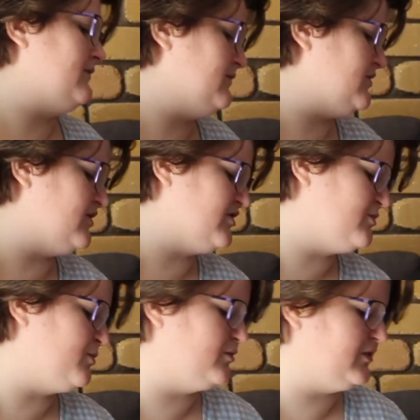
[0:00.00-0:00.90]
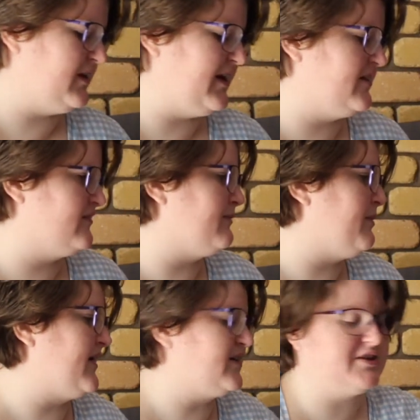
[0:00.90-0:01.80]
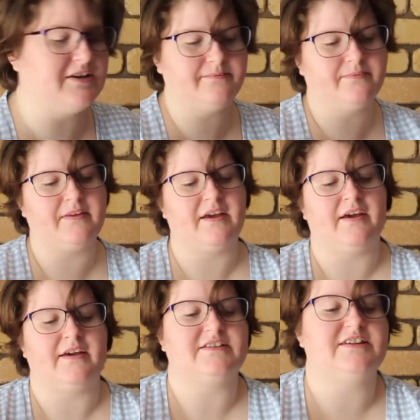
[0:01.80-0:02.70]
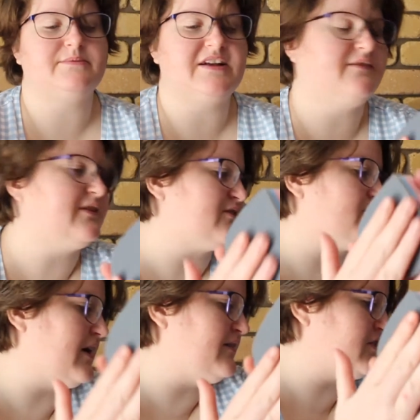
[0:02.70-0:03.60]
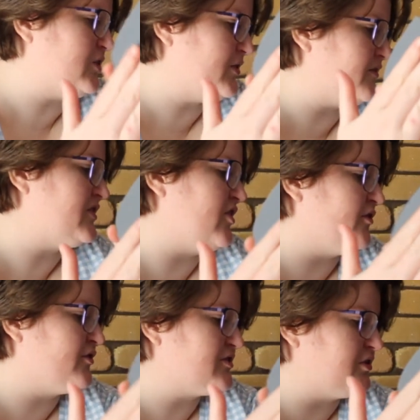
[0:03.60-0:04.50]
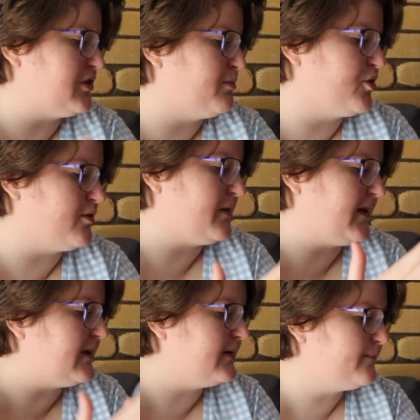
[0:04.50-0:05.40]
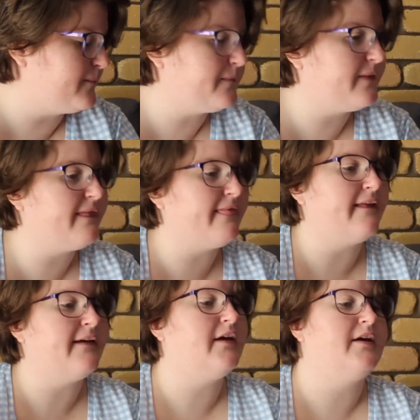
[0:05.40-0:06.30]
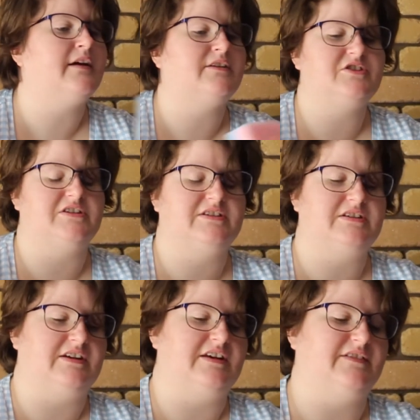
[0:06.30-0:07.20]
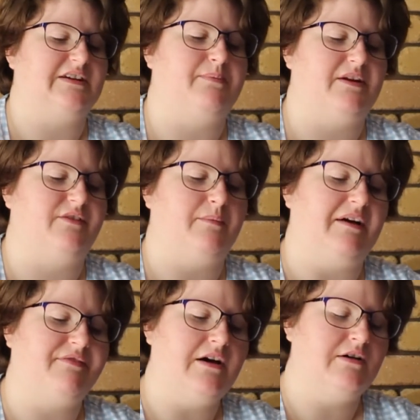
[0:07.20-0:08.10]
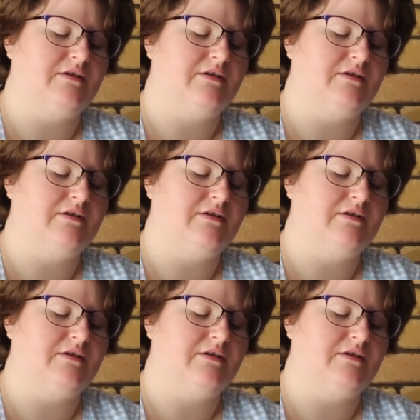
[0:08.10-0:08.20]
So I just pulled it out of the packaging. It seems to have this rough sort of surface on the bottom here, just to give it a bit of a buffer.